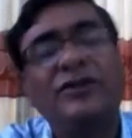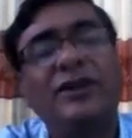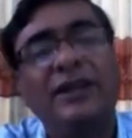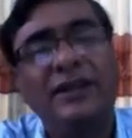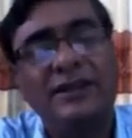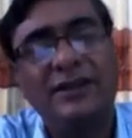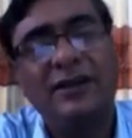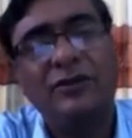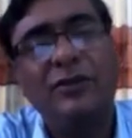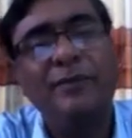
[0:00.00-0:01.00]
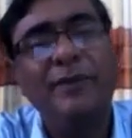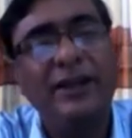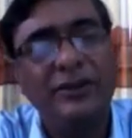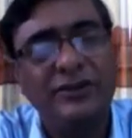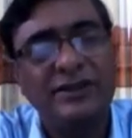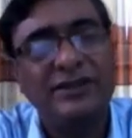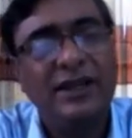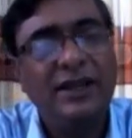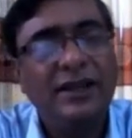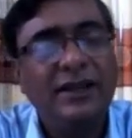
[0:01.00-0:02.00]
his companions.
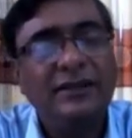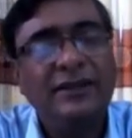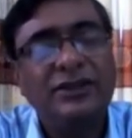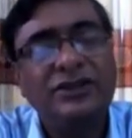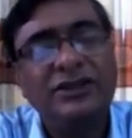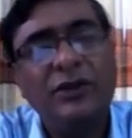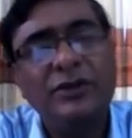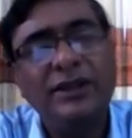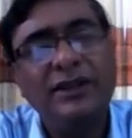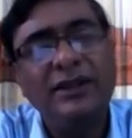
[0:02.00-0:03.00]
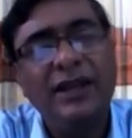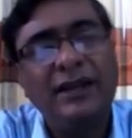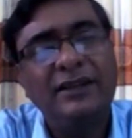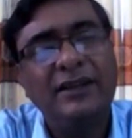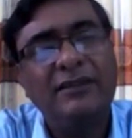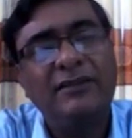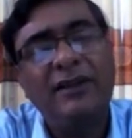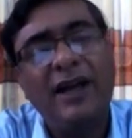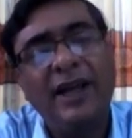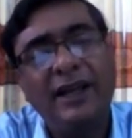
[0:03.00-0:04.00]
The shouting and the
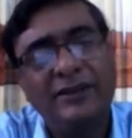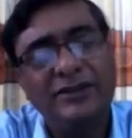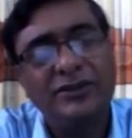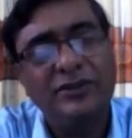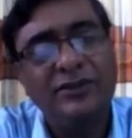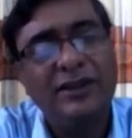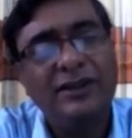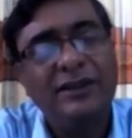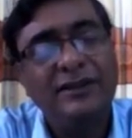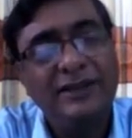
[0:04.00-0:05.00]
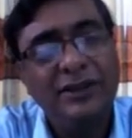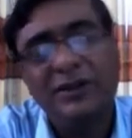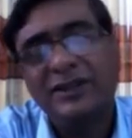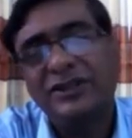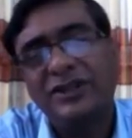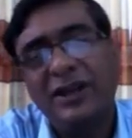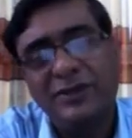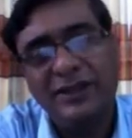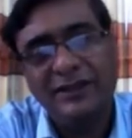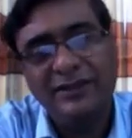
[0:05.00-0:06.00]
crying. So they were
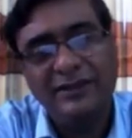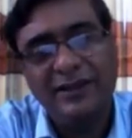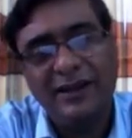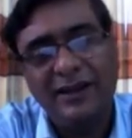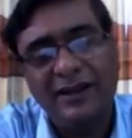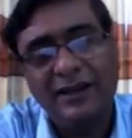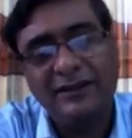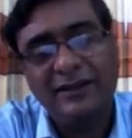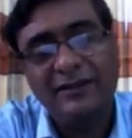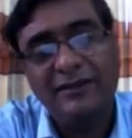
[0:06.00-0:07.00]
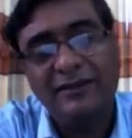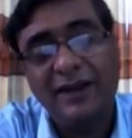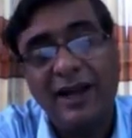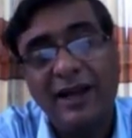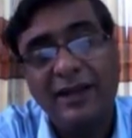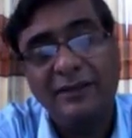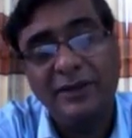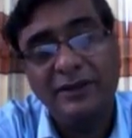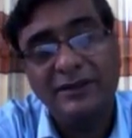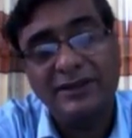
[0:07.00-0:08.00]
shouting, and the crying
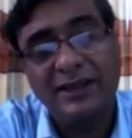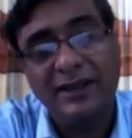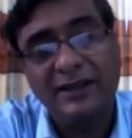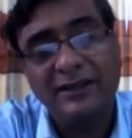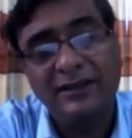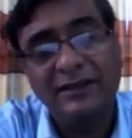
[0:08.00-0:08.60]
means the